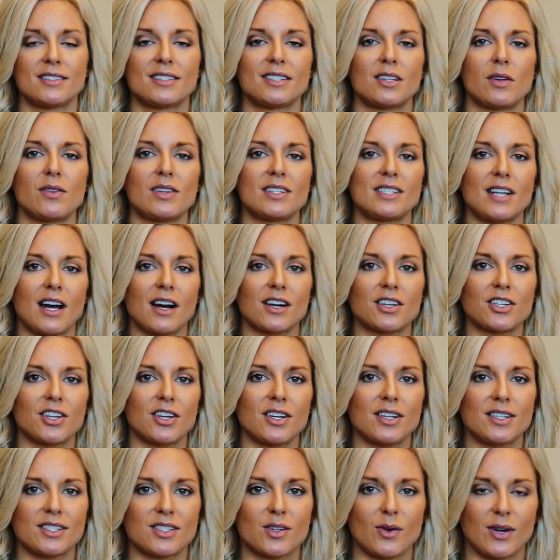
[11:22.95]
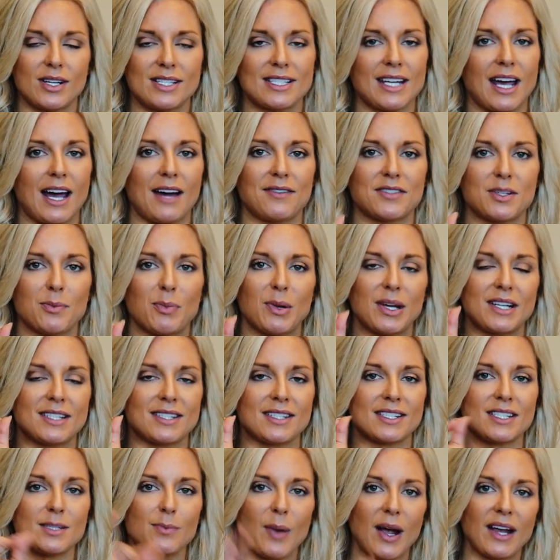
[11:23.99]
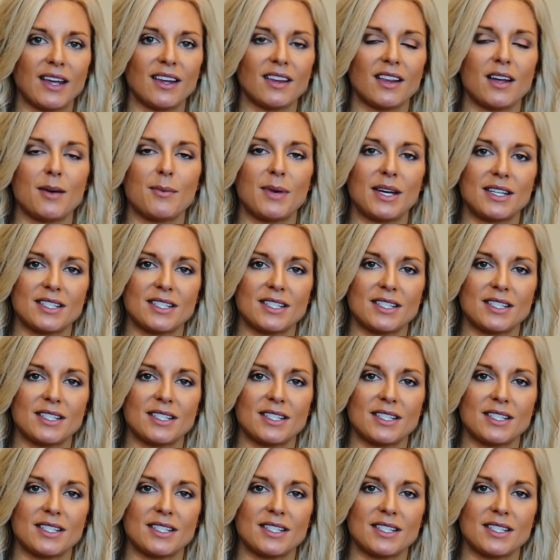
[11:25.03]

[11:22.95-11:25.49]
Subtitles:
So the doctor is going to have to place a speculum